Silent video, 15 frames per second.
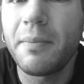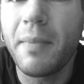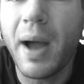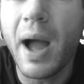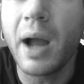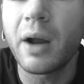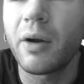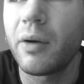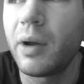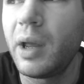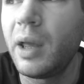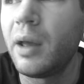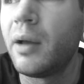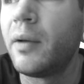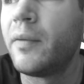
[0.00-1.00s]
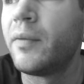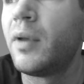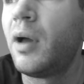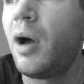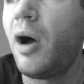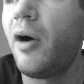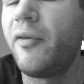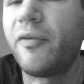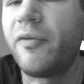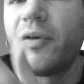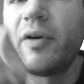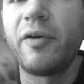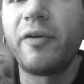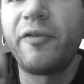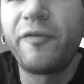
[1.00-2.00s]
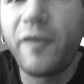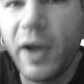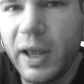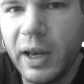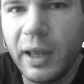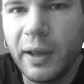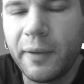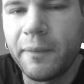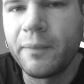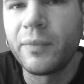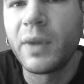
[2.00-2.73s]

mockery of fighting.